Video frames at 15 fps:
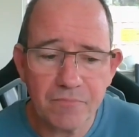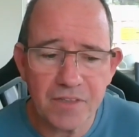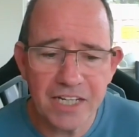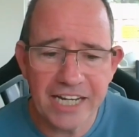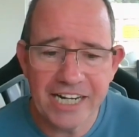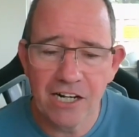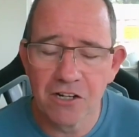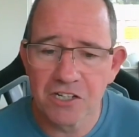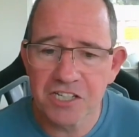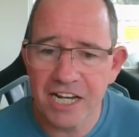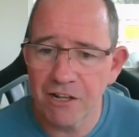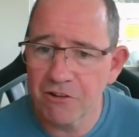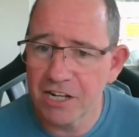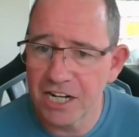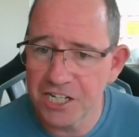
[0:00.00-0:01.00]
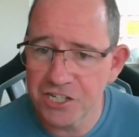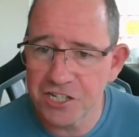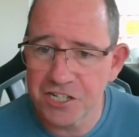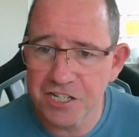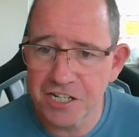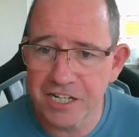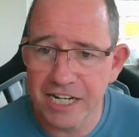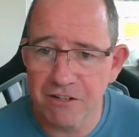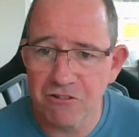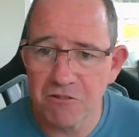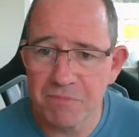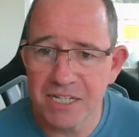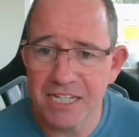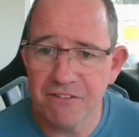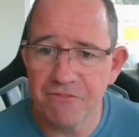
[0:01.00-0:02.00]
heat loss calculations turn out to
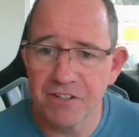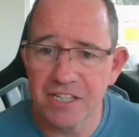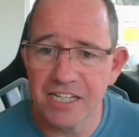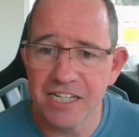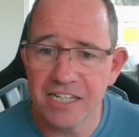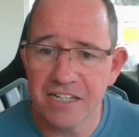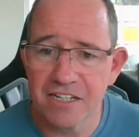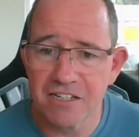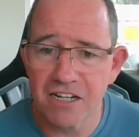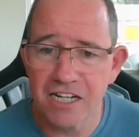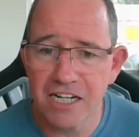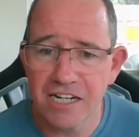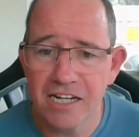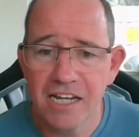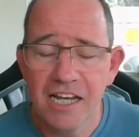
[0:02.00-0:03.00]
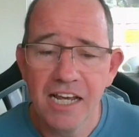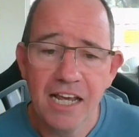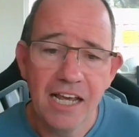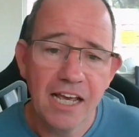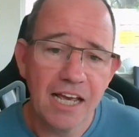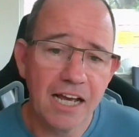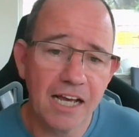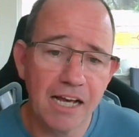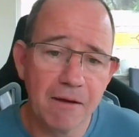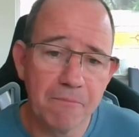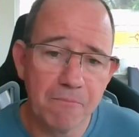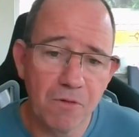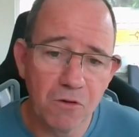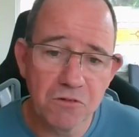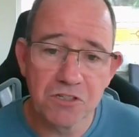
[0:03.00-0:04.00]
be for the design. Um,
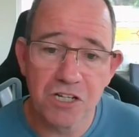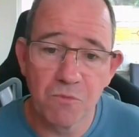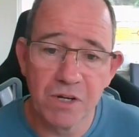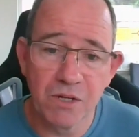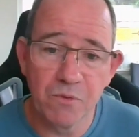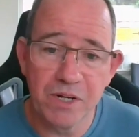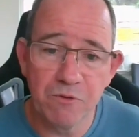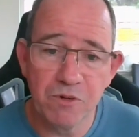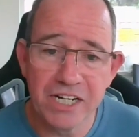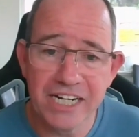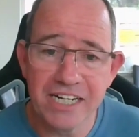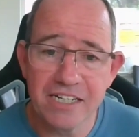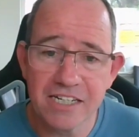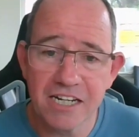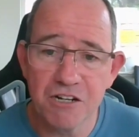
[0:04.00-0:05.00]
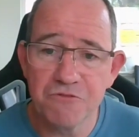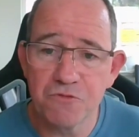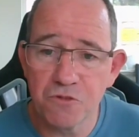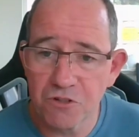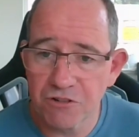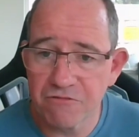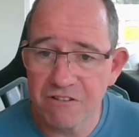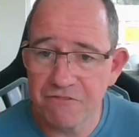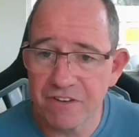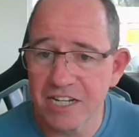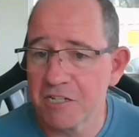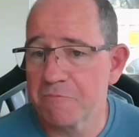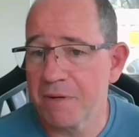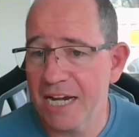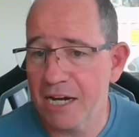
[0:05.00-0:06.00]
also, whether we would need to go for three
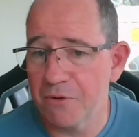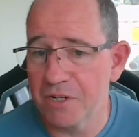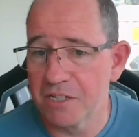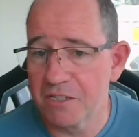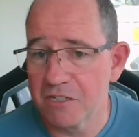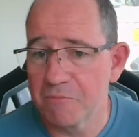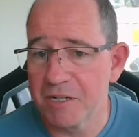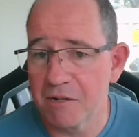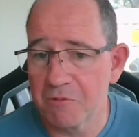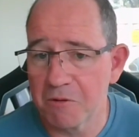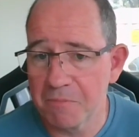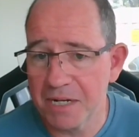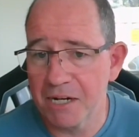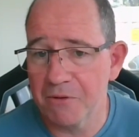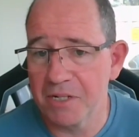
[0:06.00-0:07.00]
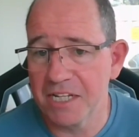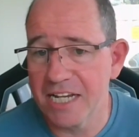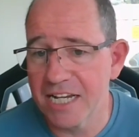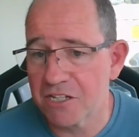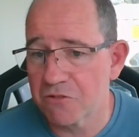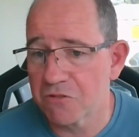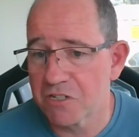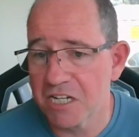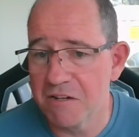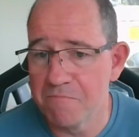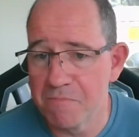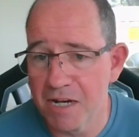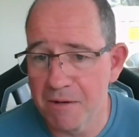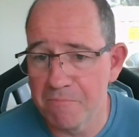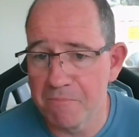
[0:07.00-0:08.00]
phase power to be able to power the air source heat
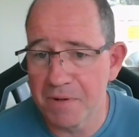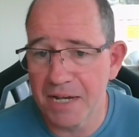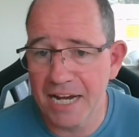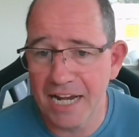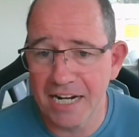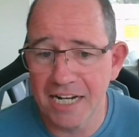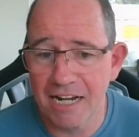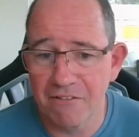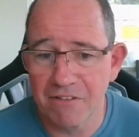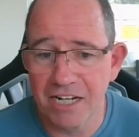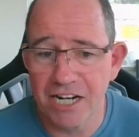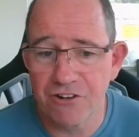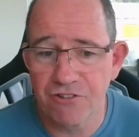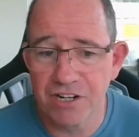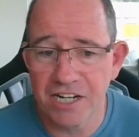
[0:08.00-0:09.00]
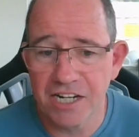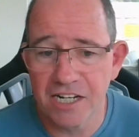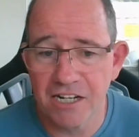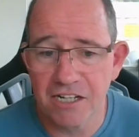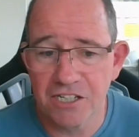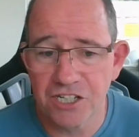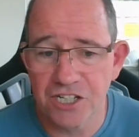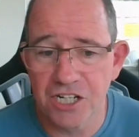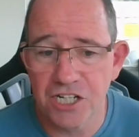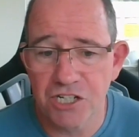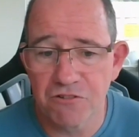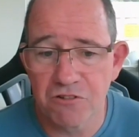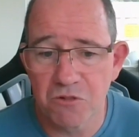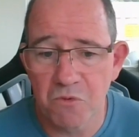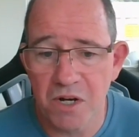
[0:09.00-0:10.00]
pump and have the electric car
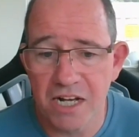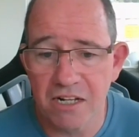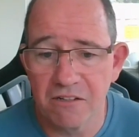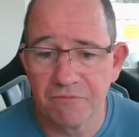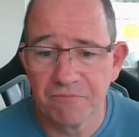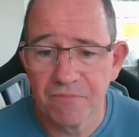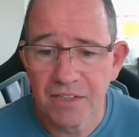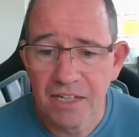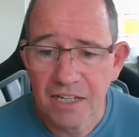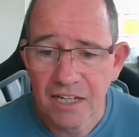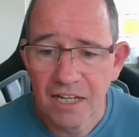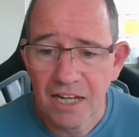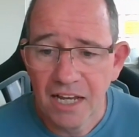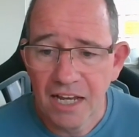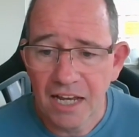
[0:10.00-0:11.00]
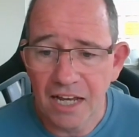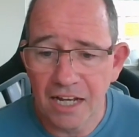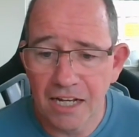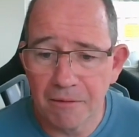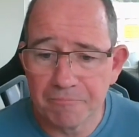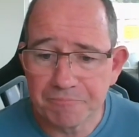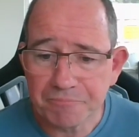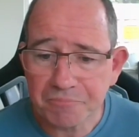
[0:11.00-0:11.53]
charger as well. Um,